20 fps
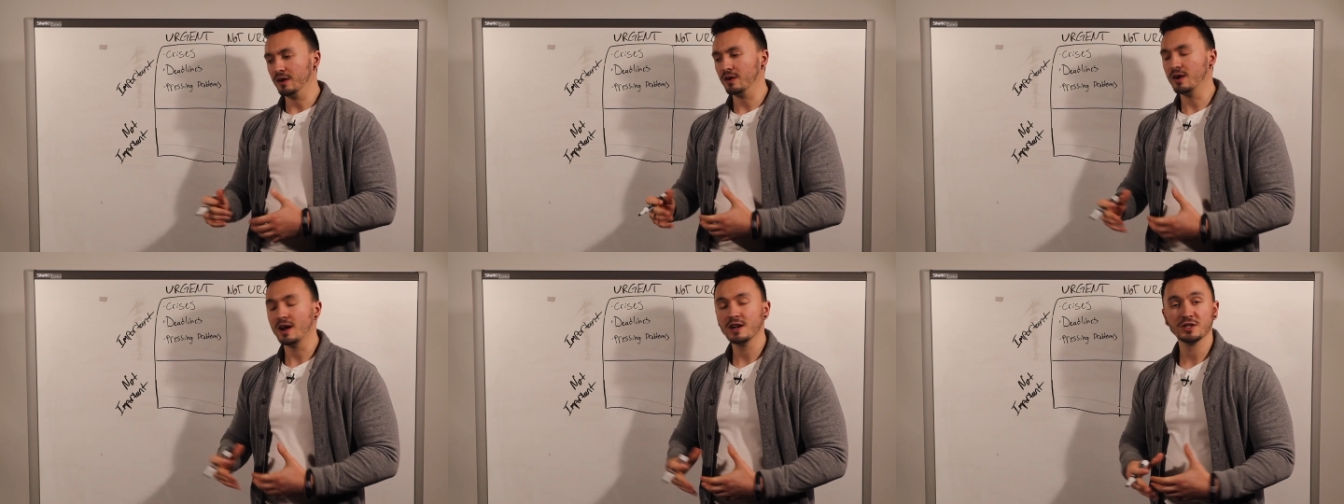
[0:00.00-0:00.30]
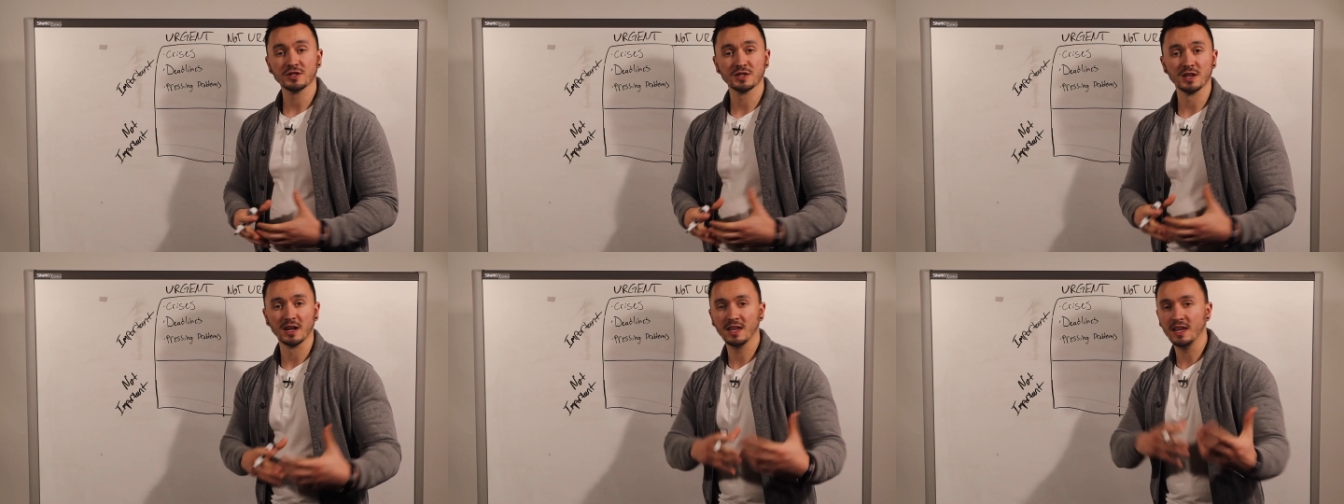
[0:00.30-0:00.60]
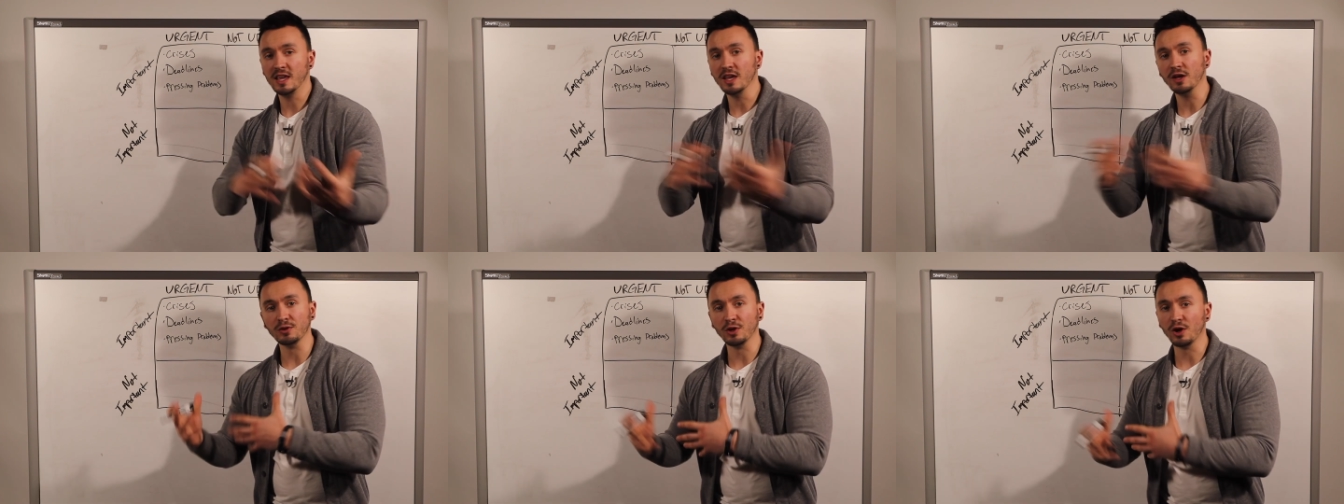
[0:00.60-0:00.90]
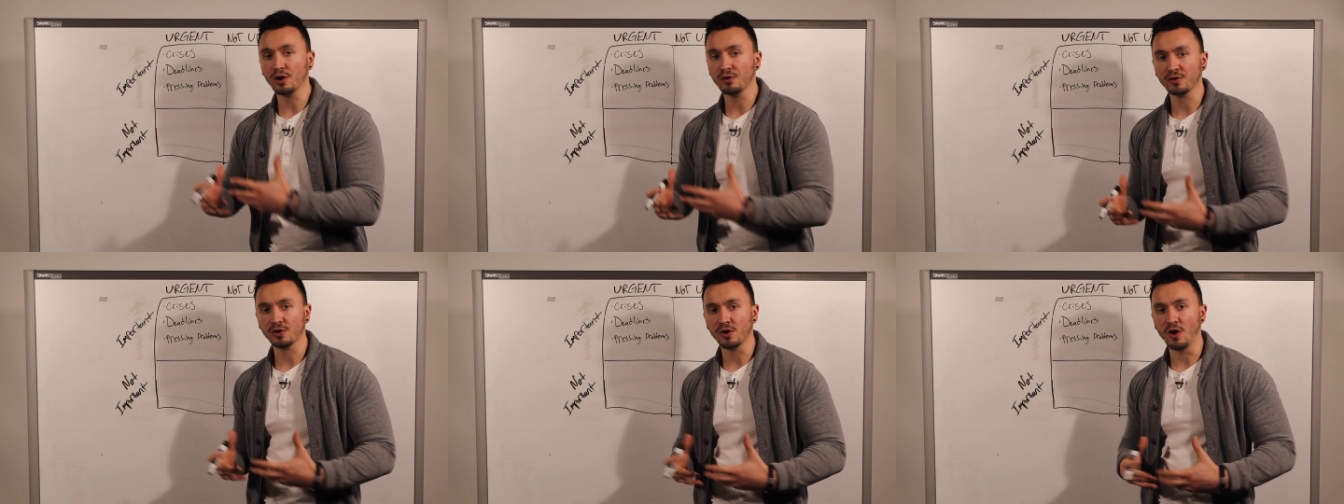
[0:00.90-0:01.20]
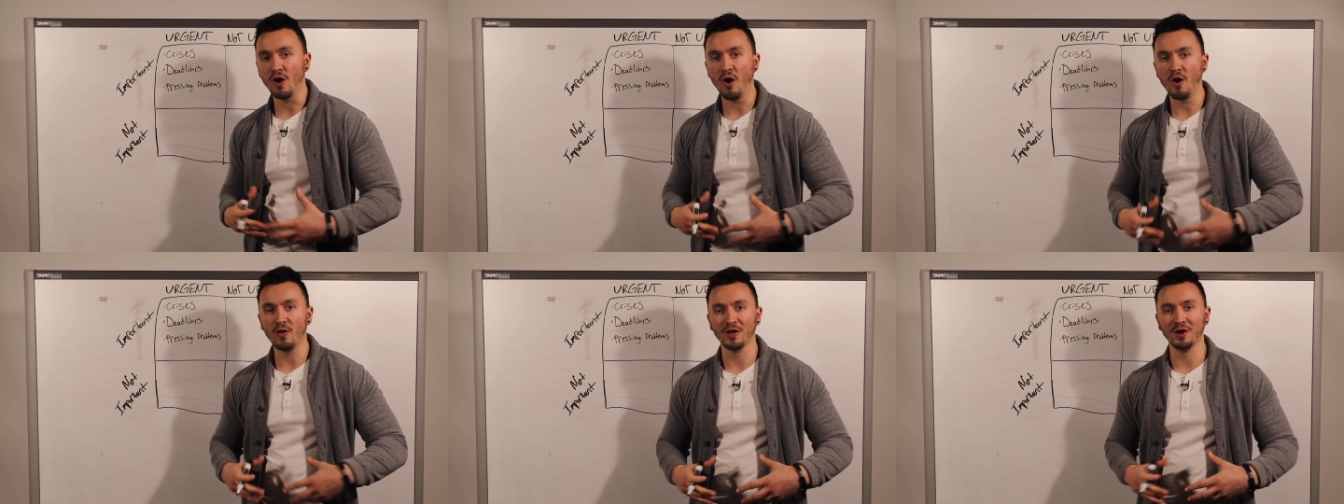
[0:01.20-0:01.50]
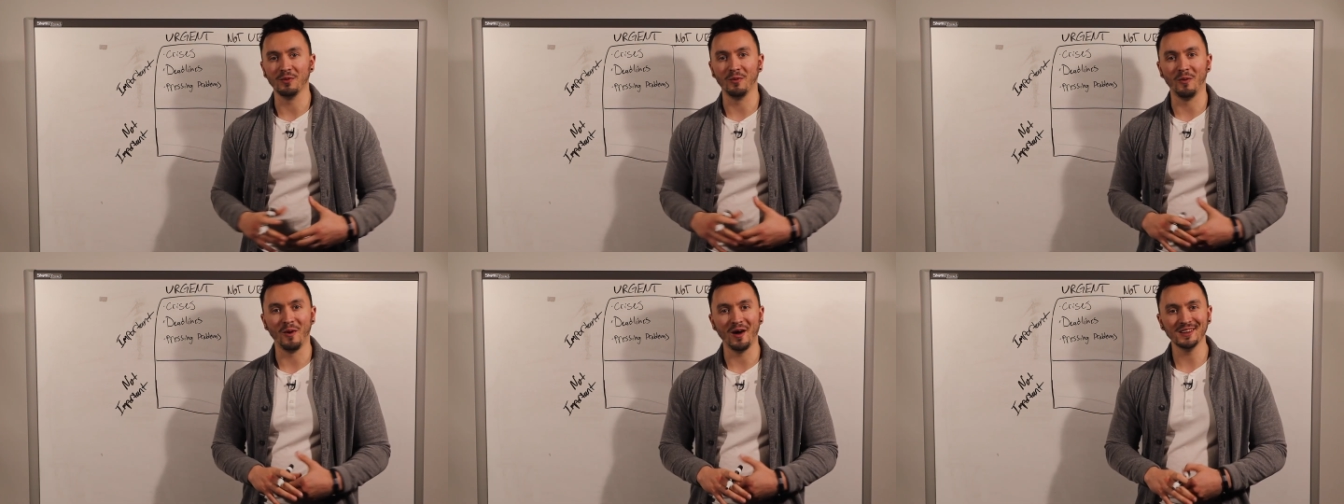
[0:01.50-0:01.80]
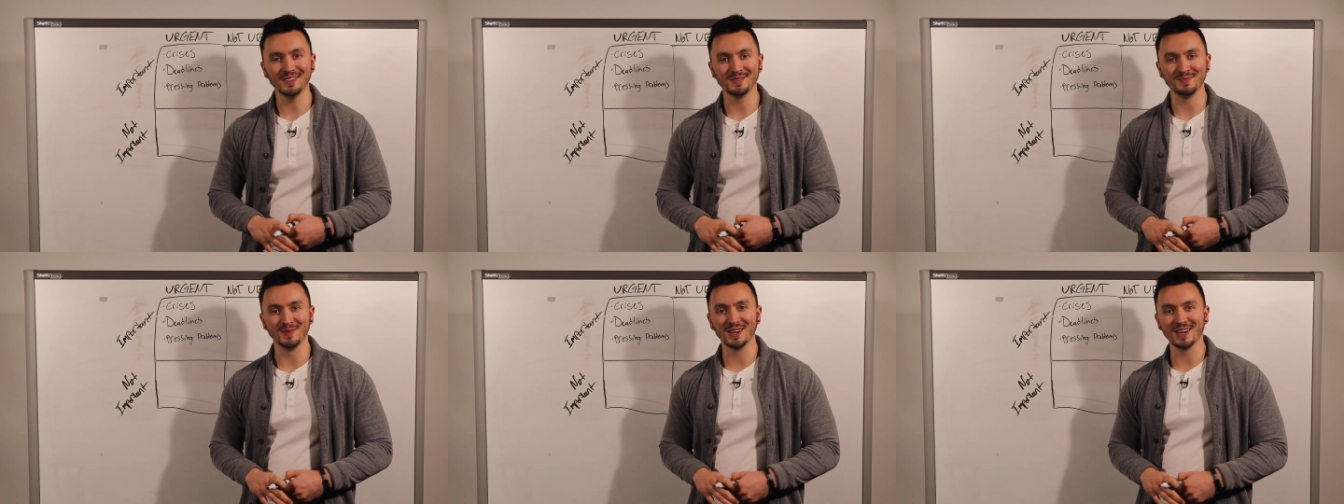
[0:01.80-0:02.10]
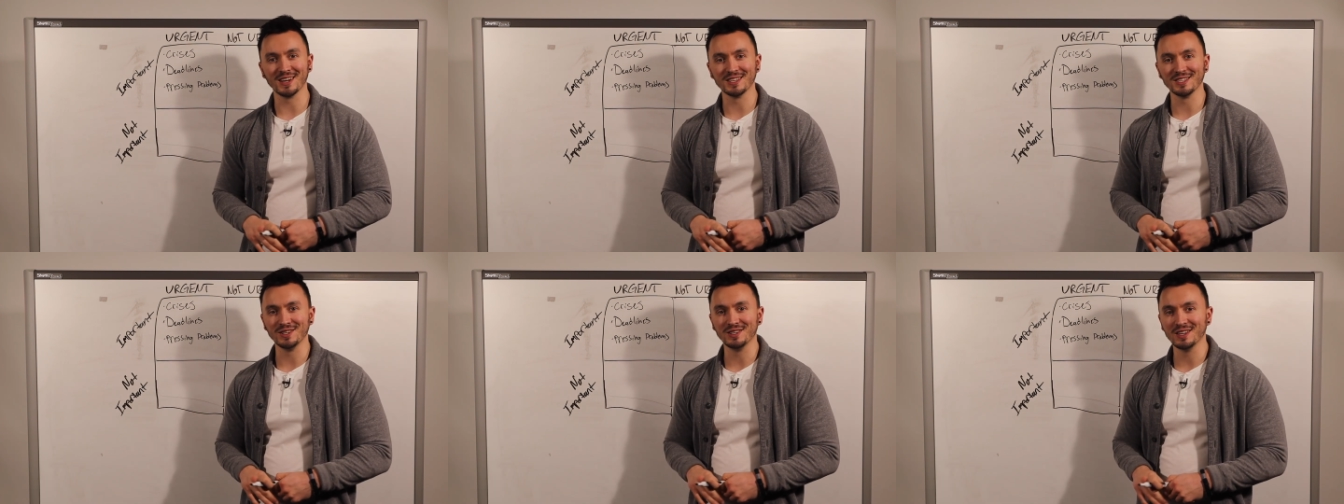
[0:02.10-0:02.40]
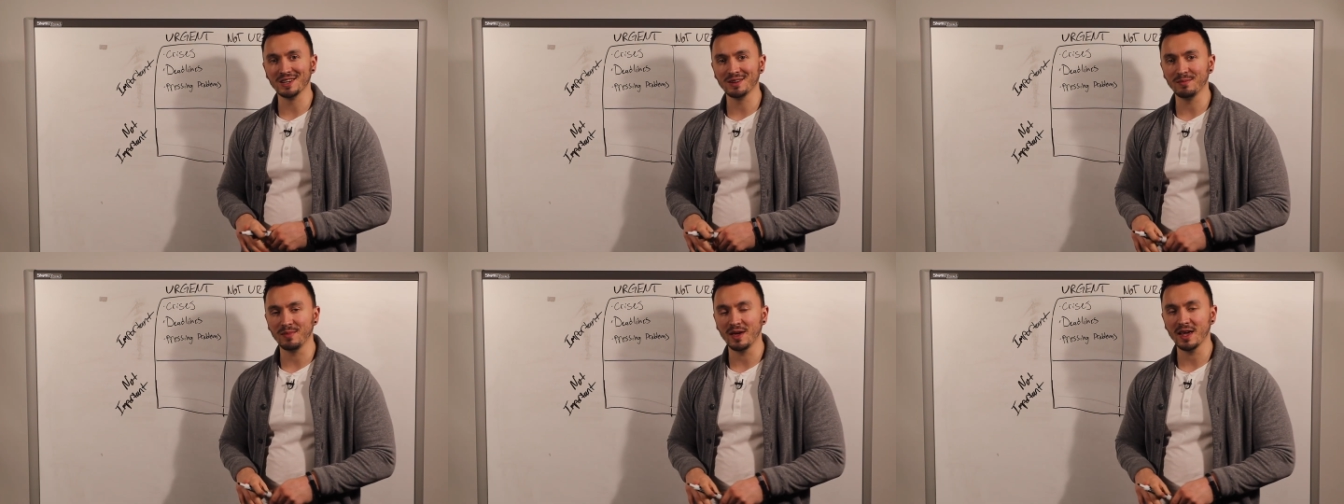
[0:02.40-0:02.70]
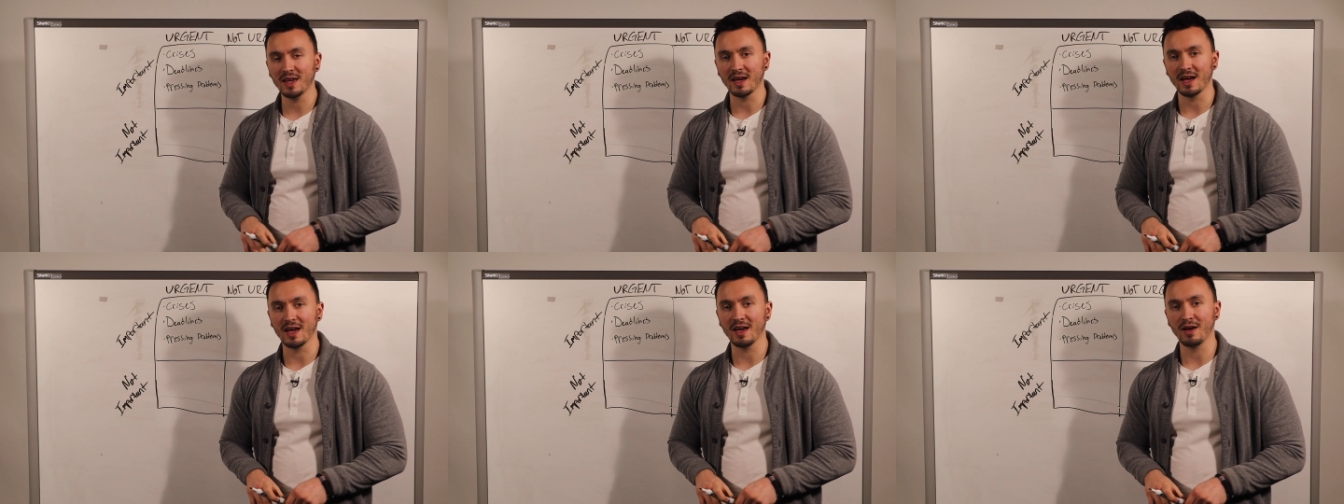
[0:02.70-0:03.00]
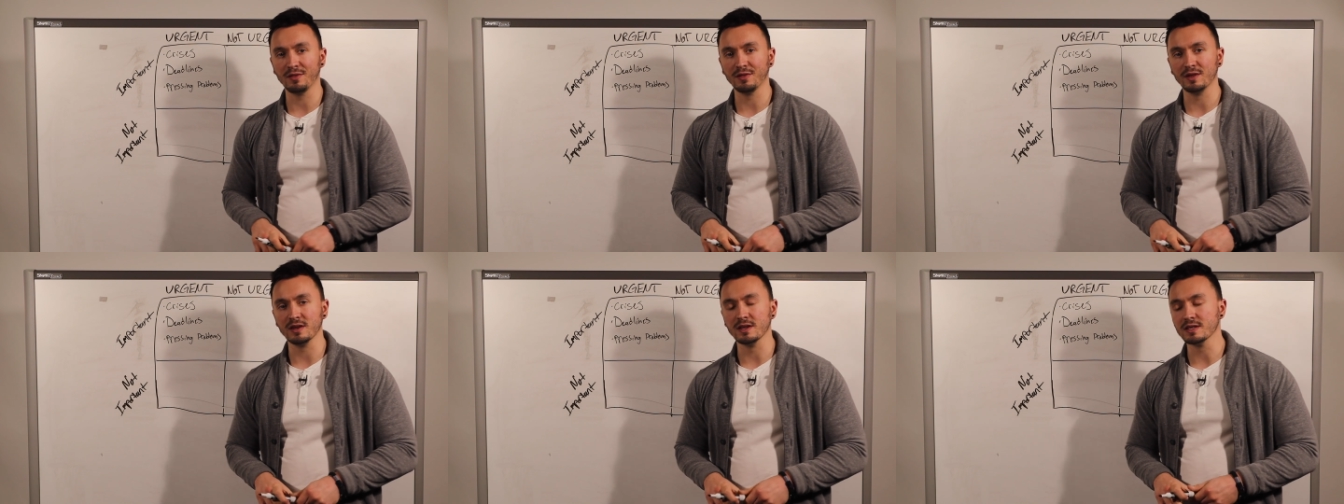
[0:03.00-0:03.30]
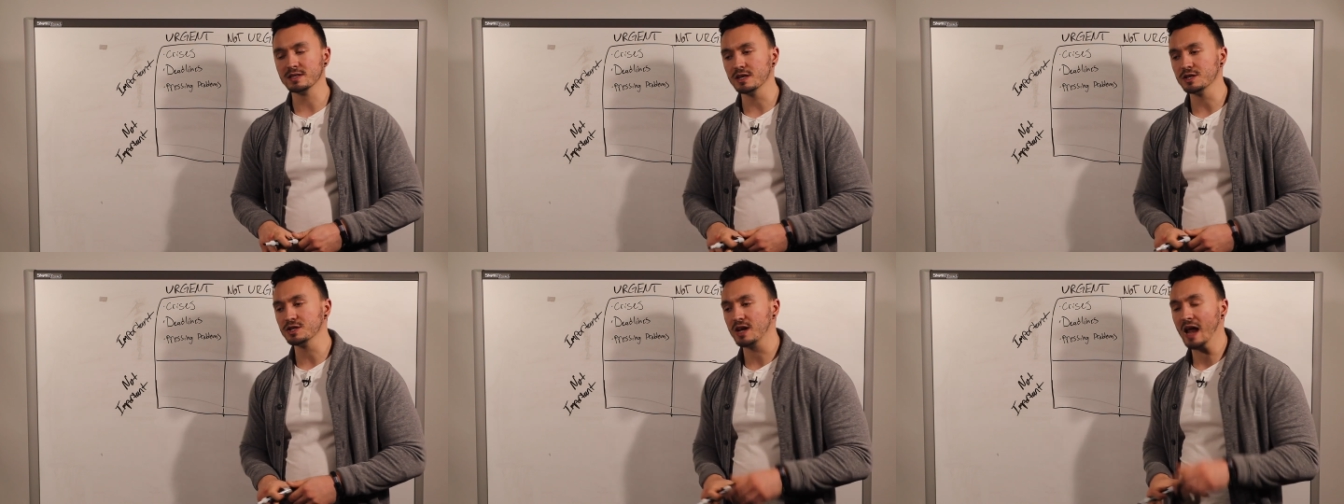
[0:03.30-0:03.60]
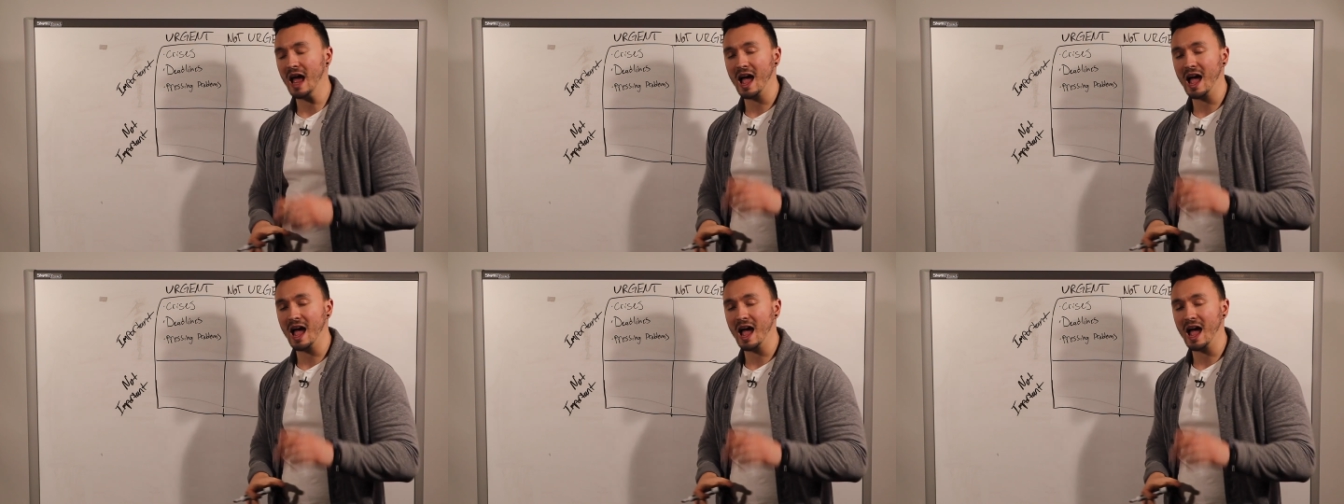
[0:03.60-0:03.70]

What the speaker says: You're not just going to keel over all at once because you didn't make a healthy decision.